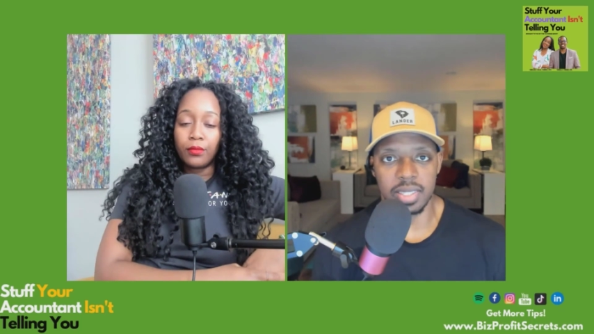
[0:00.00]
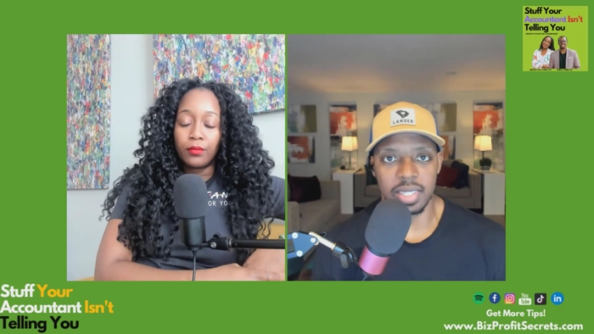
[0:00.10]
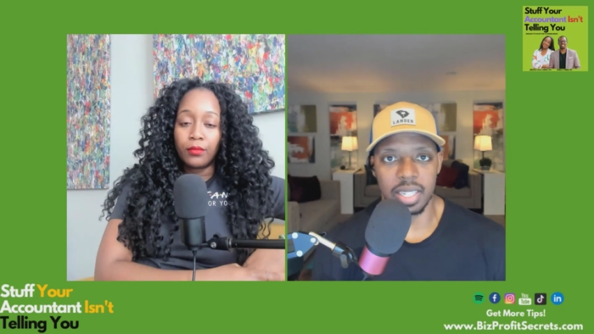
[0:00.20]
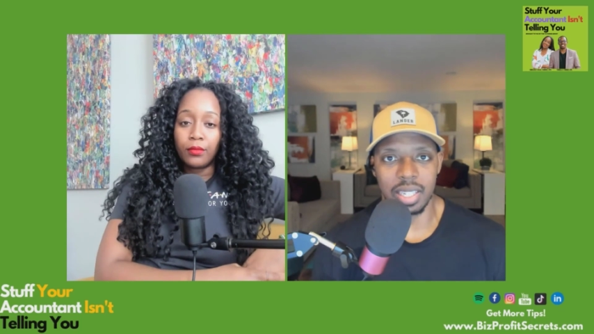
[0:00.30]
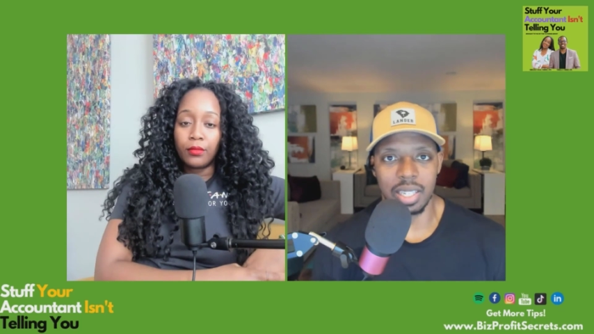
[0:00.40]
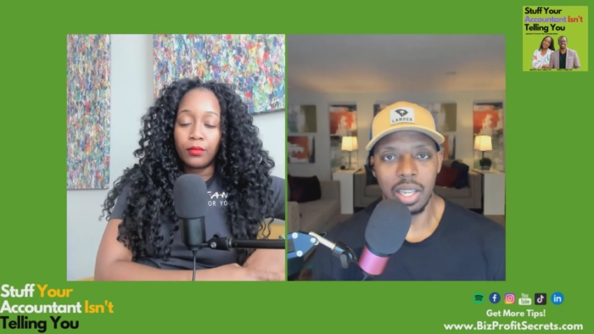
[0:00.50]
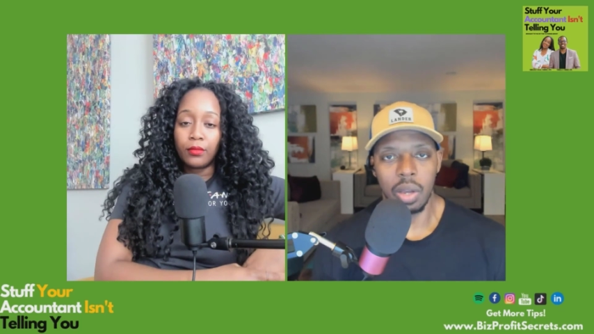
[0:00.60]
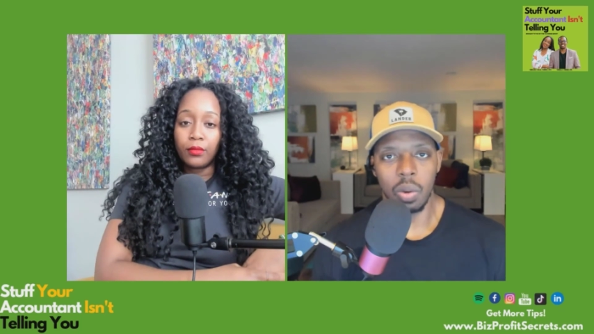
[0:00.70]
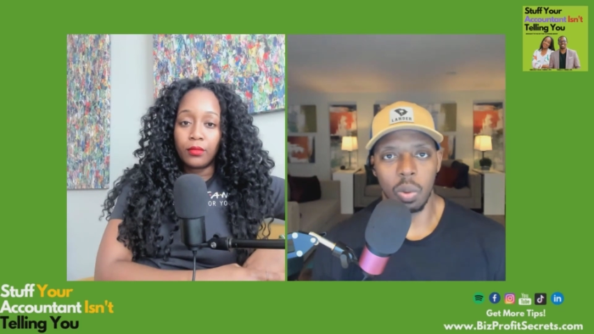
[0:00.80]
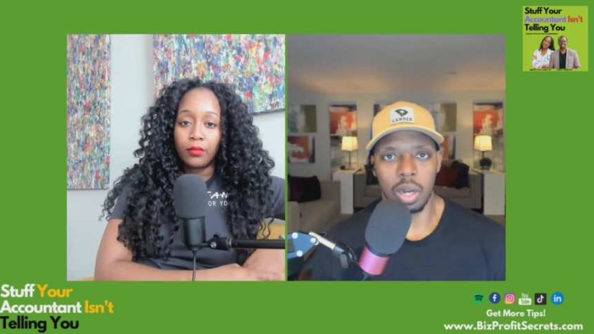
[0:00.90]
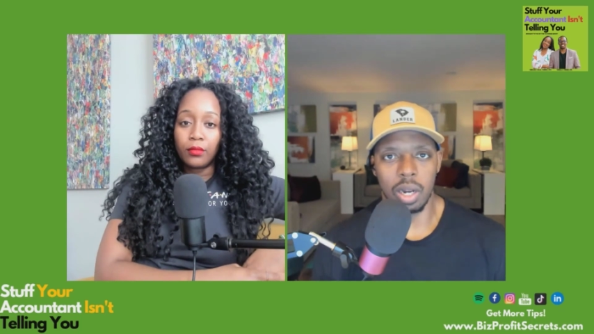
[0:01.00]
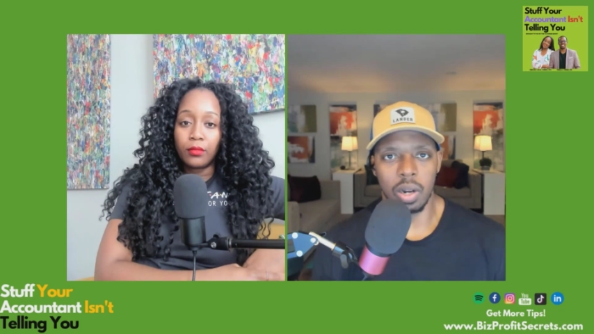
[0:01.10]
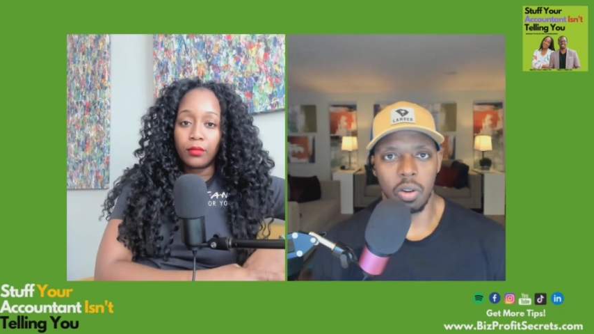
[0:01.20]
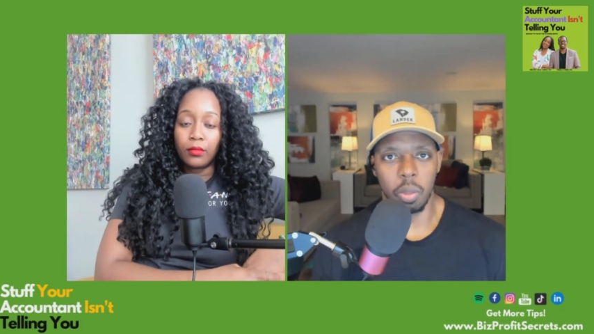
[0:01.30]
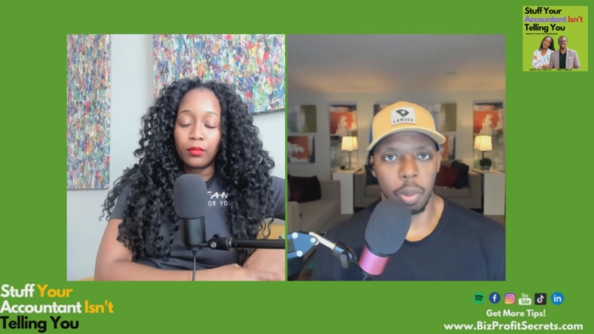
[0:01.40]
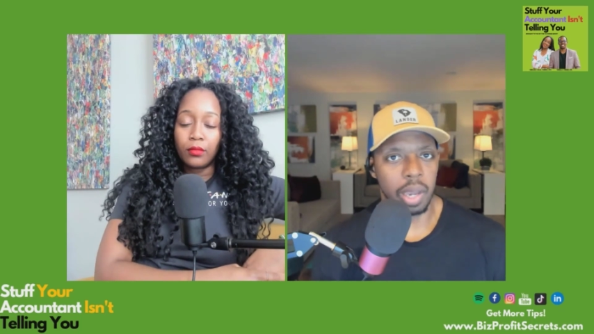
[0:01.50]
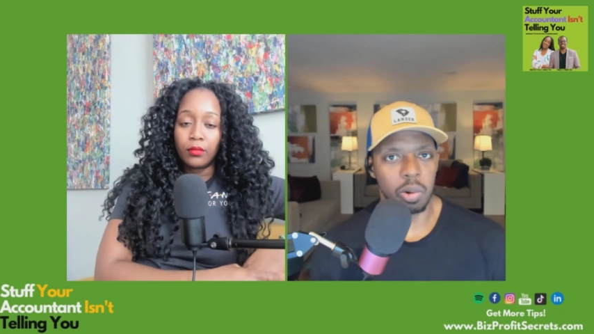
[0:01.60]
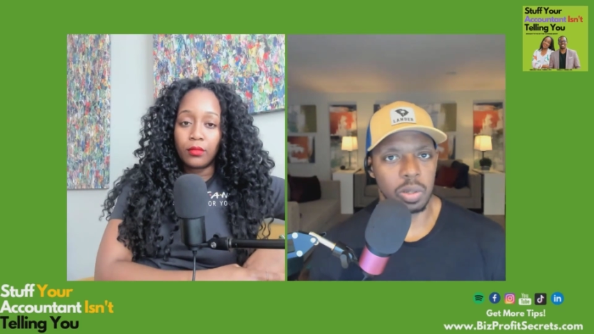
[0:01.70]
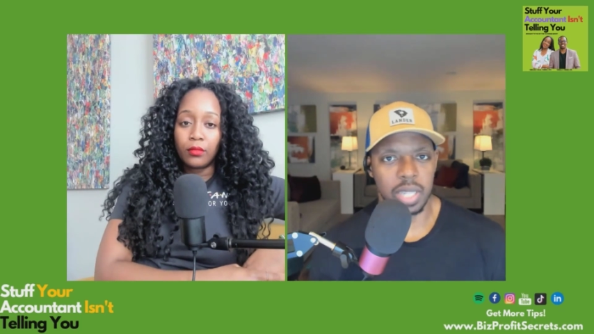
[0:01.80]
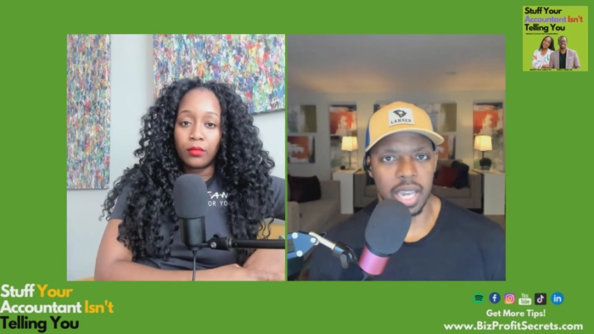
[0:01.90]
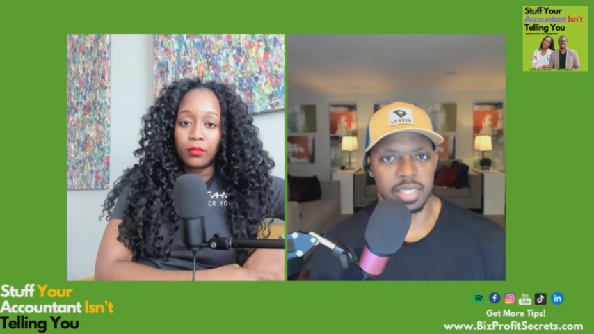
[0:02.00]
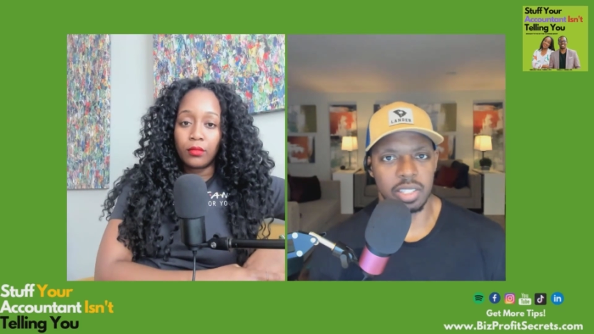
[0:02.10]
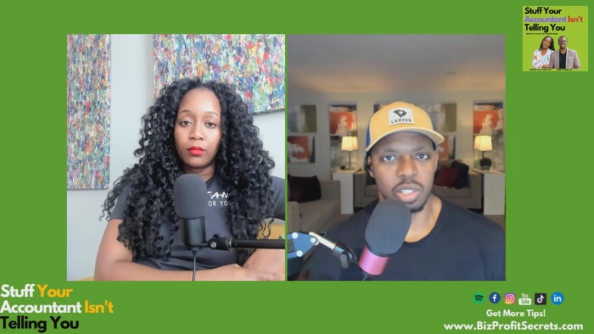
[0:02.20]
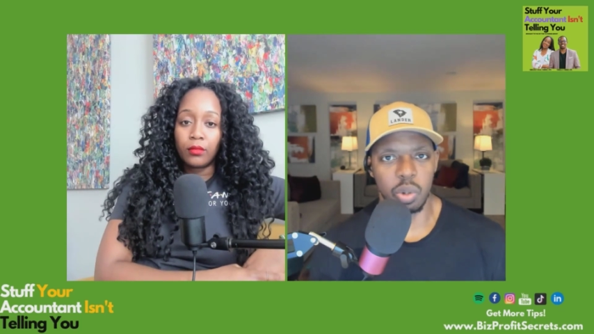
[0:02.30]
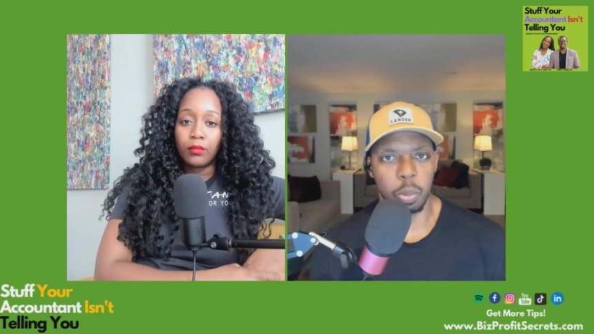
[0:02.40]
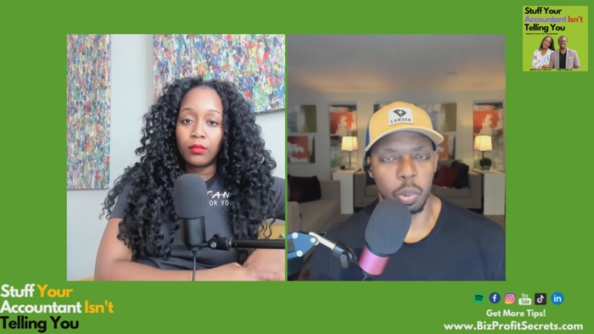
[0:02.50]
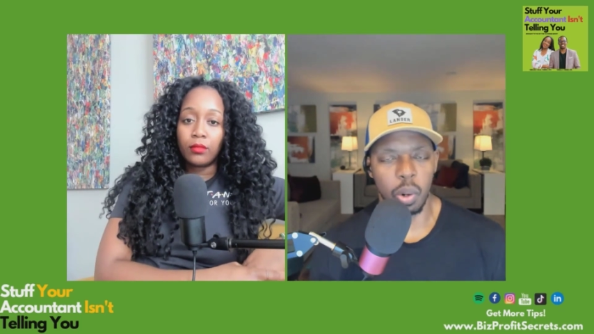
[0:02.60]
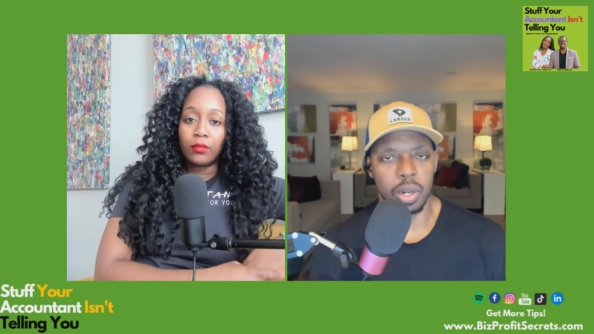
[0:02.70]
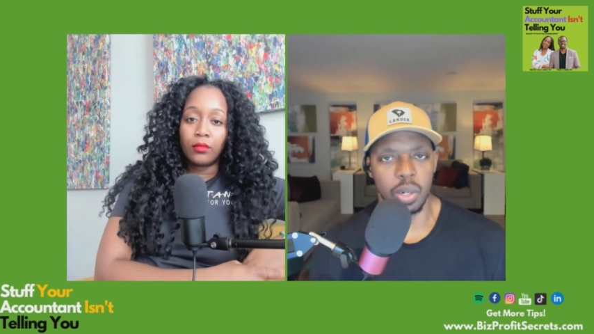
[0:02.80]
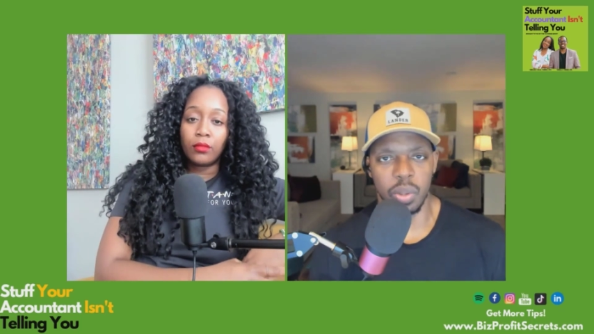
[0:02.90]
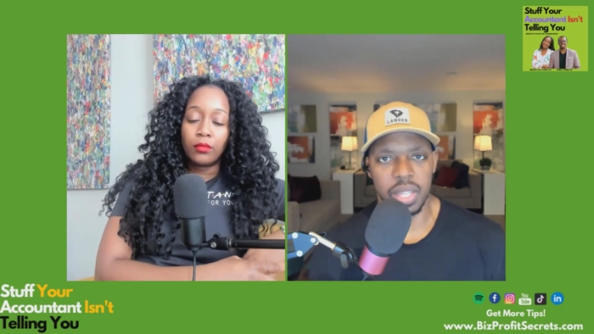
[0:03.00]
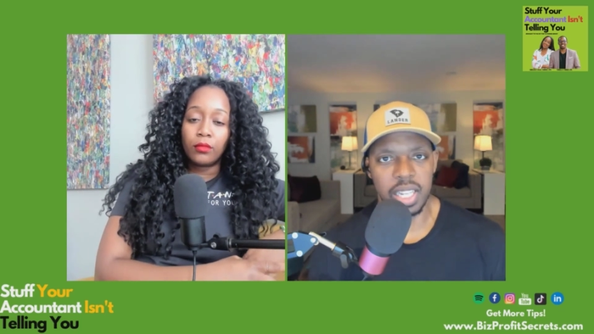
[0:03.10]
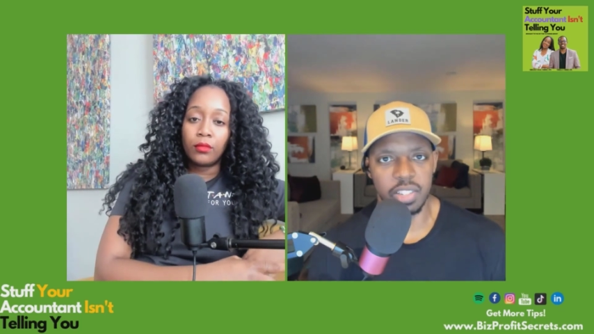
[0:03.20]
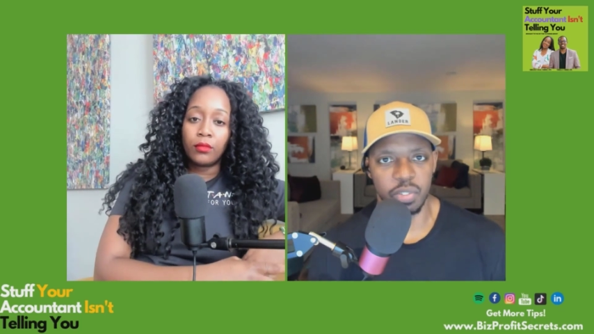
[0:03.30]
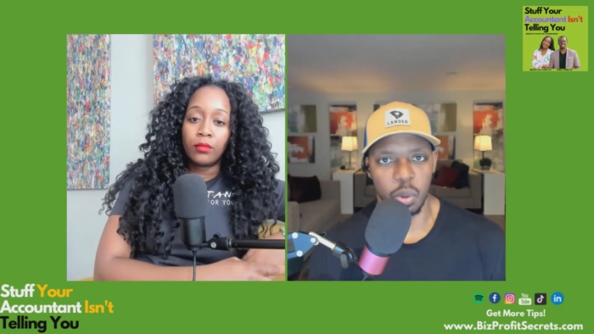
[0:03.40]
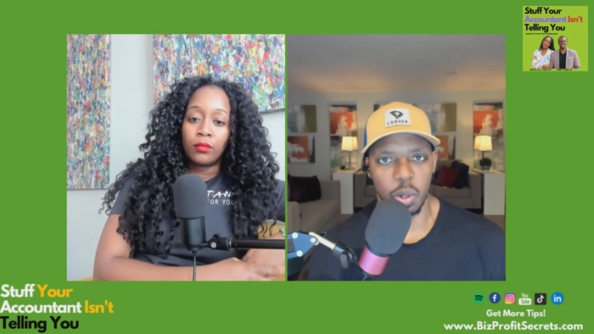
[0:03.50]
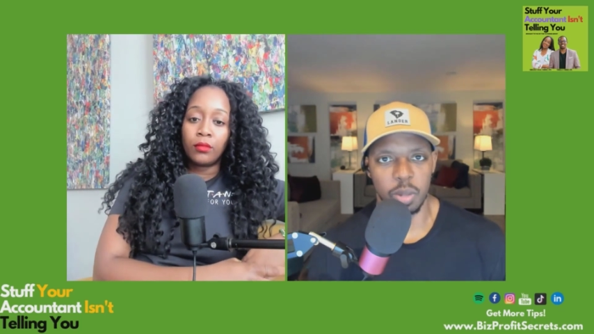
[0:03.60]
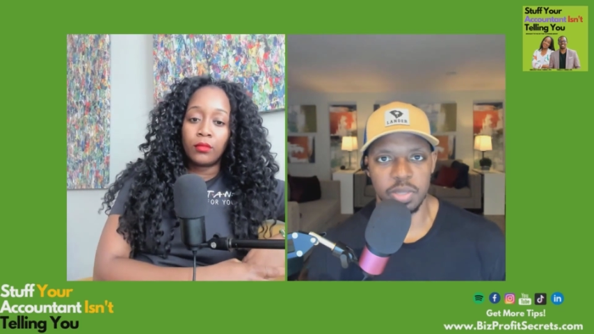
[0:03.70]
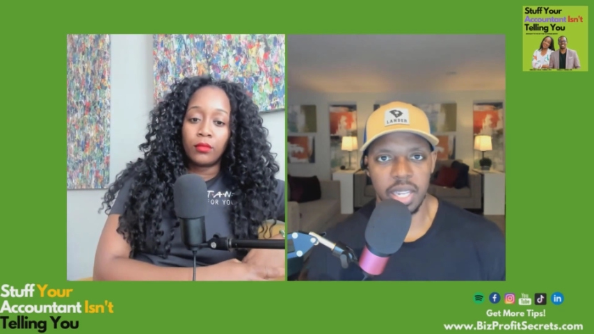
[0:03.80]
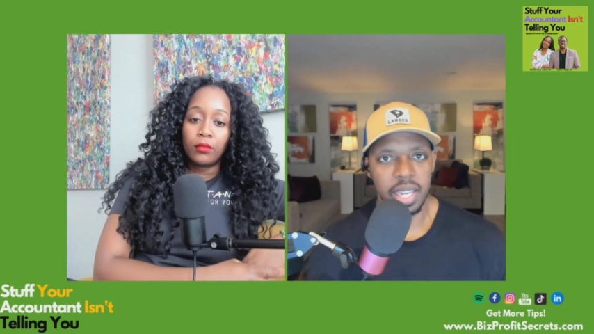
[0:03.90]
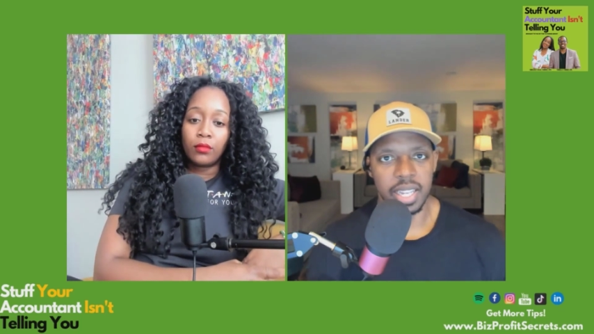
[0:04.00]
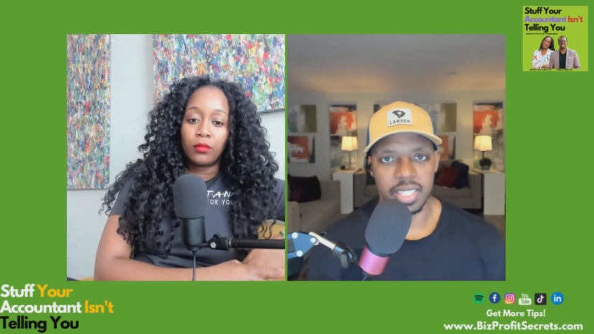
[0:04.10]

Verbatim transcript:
Speaker 1: and see, well, the payroll taxes you reported on these forms